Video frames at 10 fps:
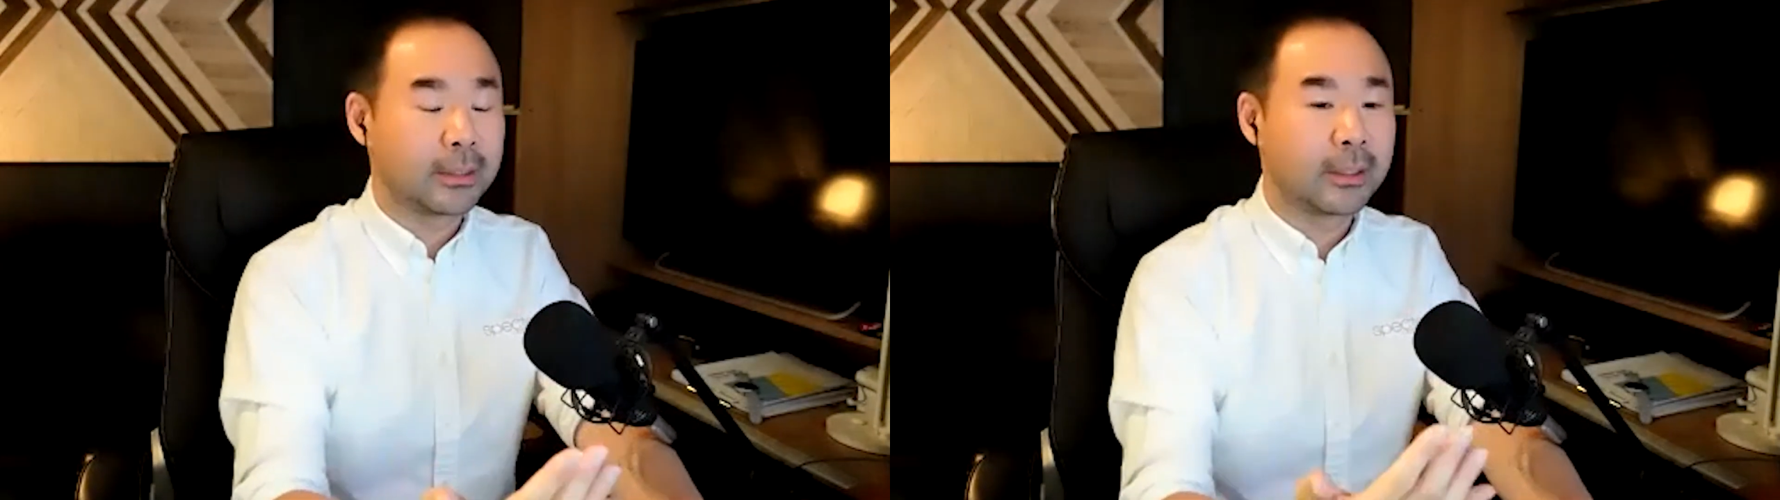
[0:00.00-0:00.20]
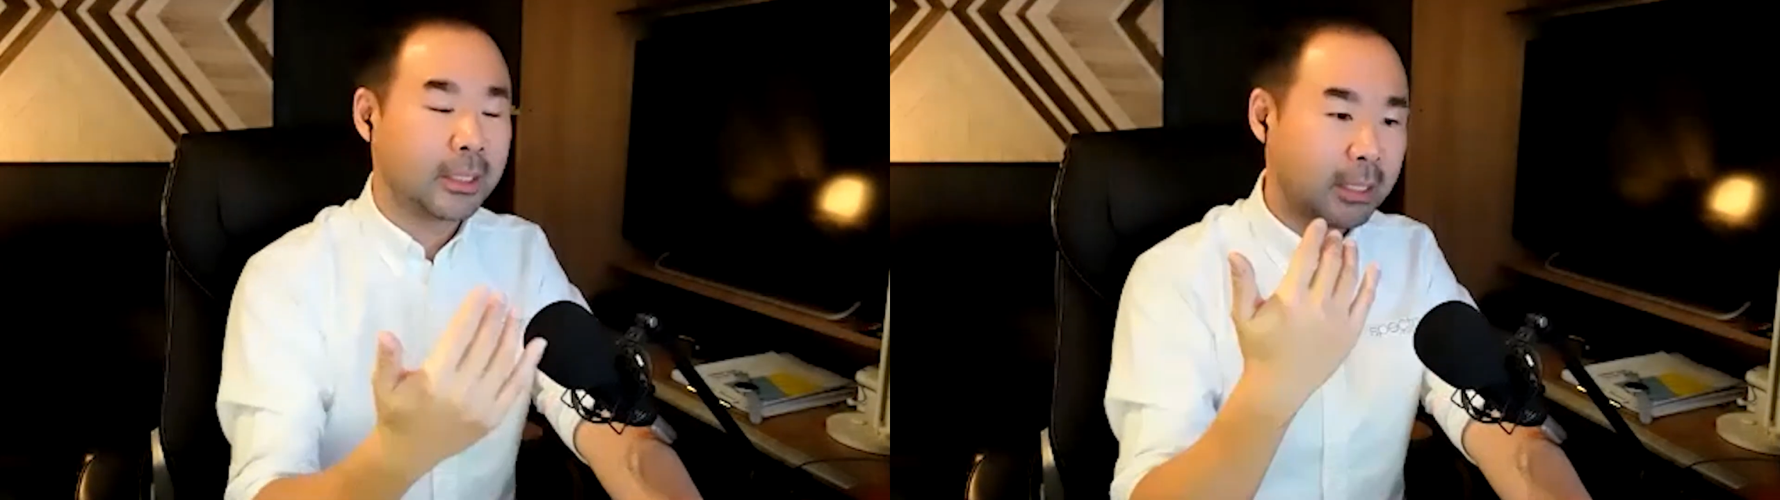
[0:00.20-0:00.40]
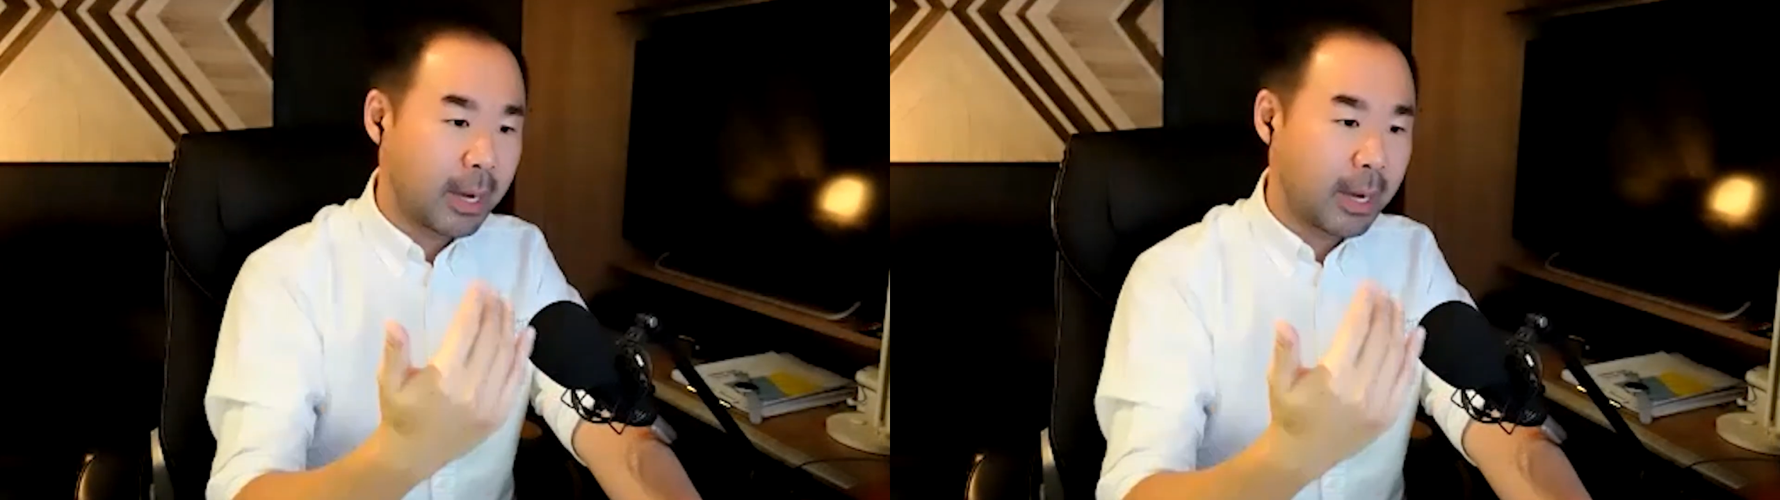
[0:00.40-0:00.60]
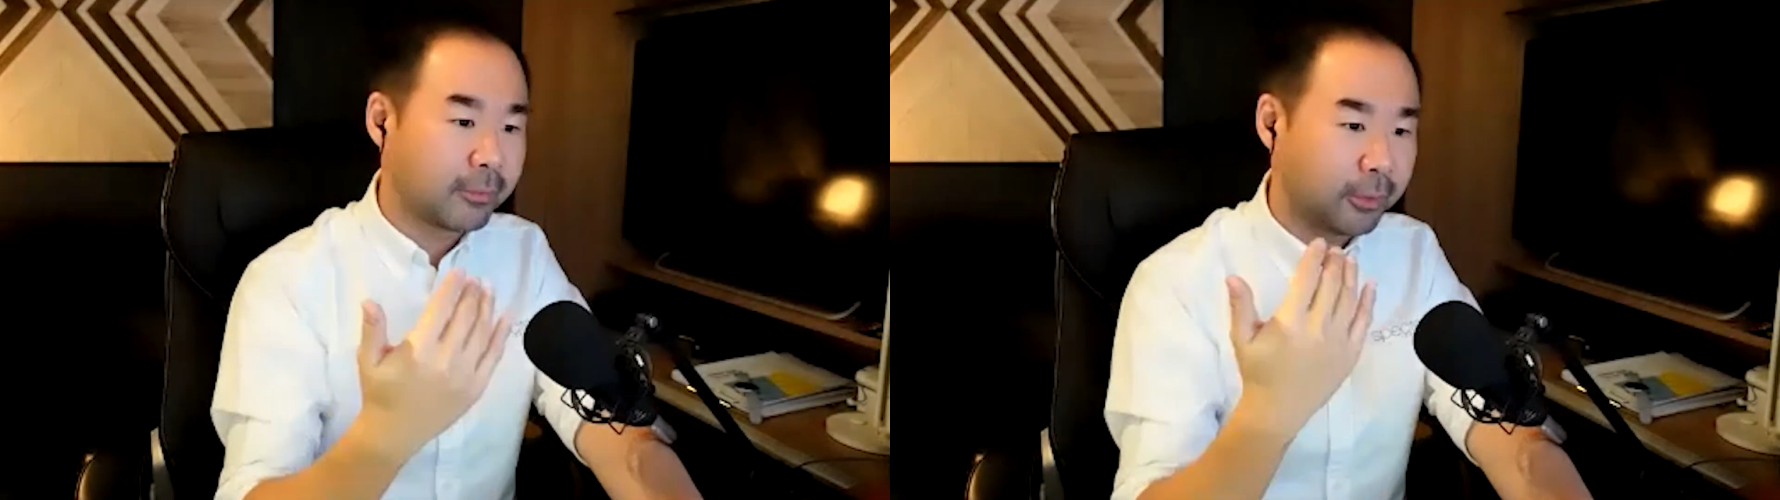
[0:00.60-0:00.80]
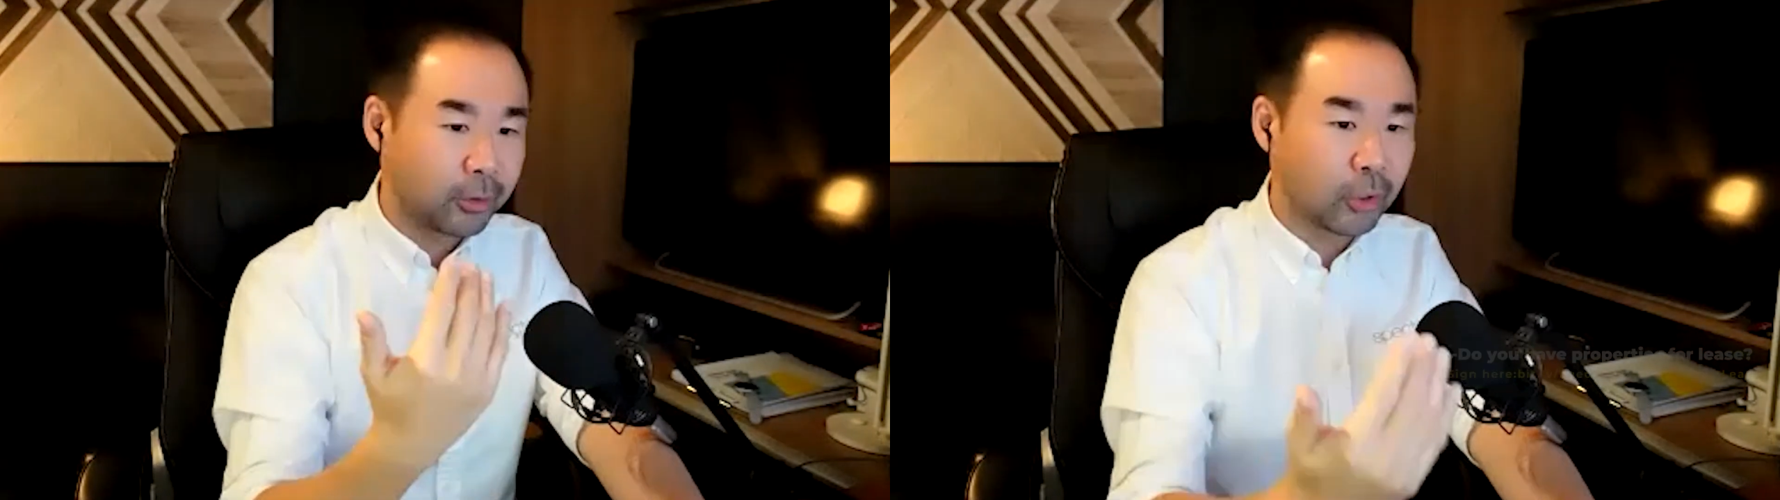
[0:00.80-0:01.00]
There's a demand
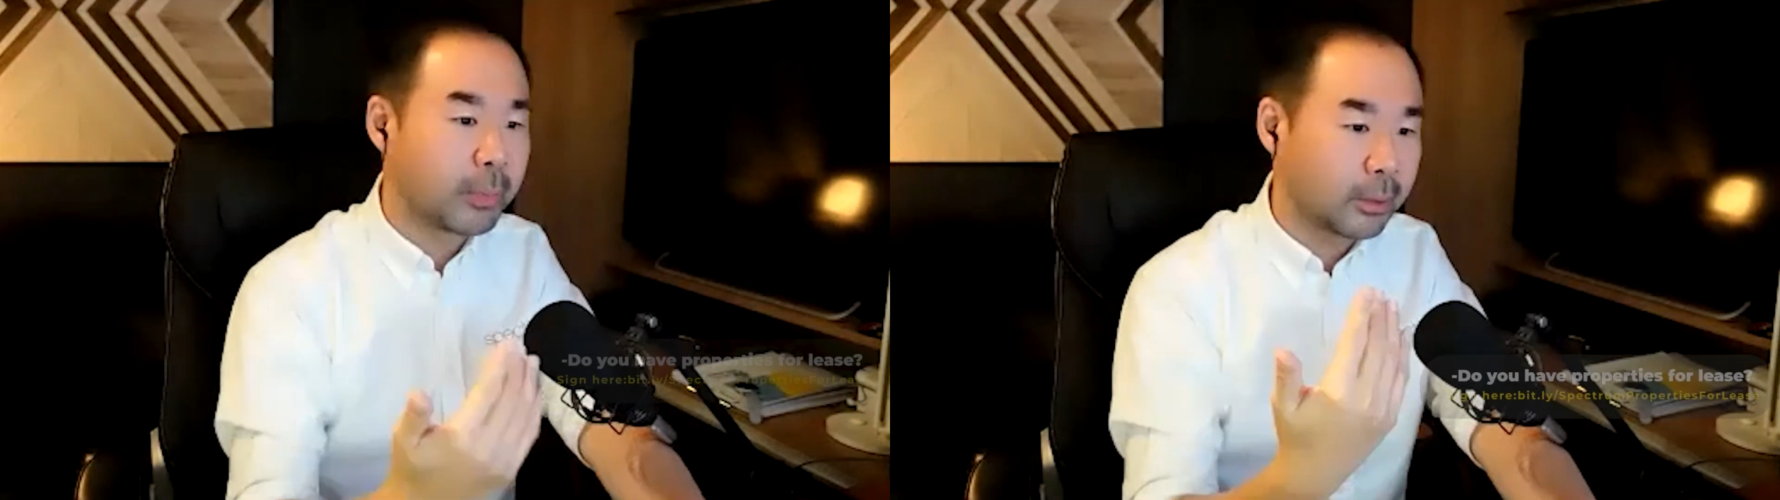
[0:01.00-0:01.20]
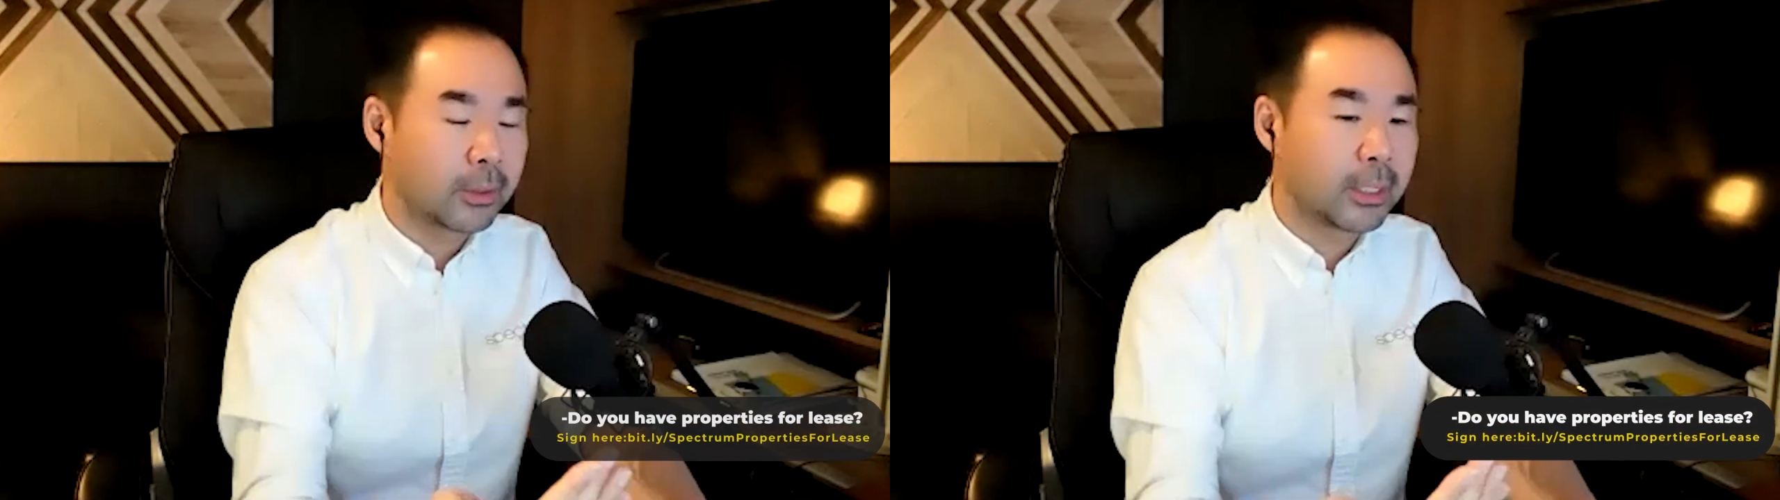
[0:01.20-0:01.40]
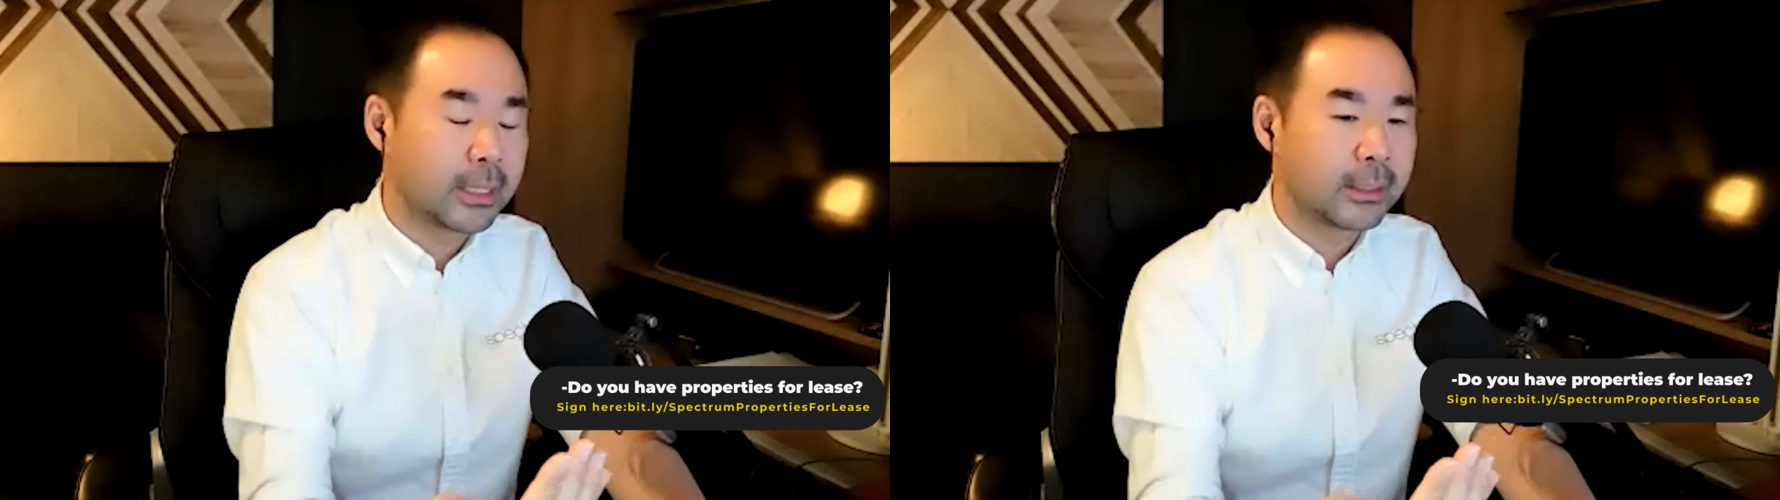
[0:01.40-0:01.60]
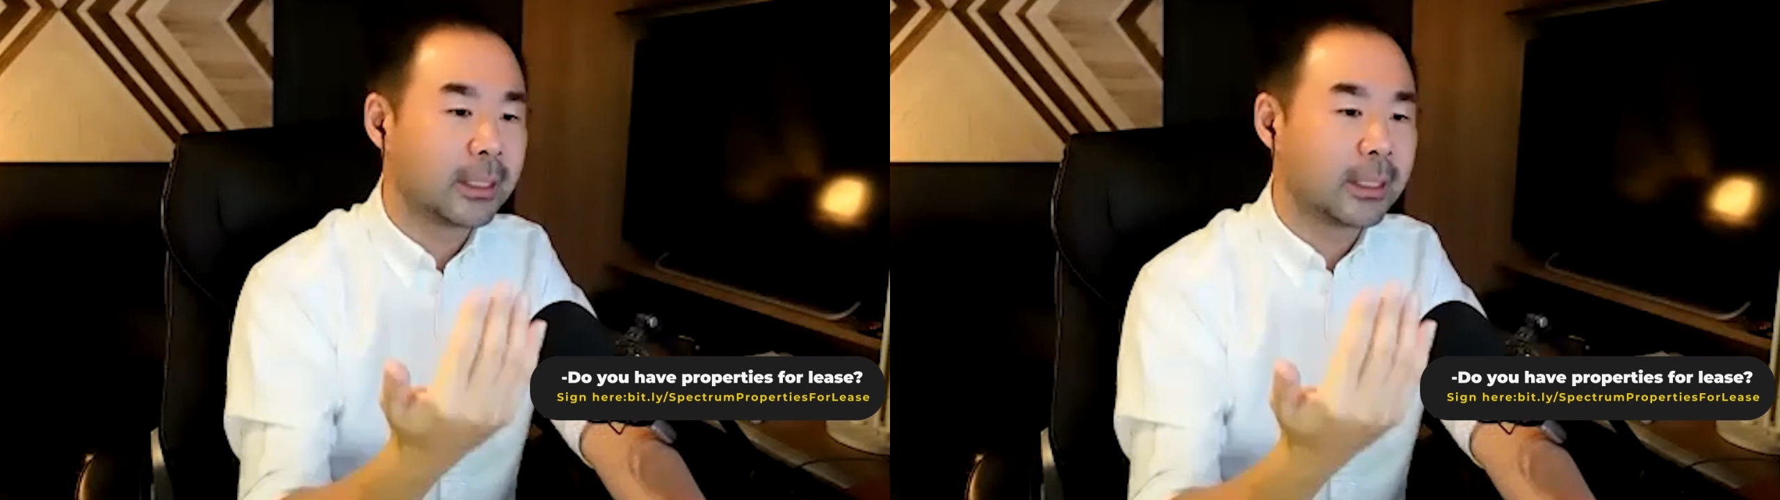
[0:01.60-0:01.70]
for dormitories.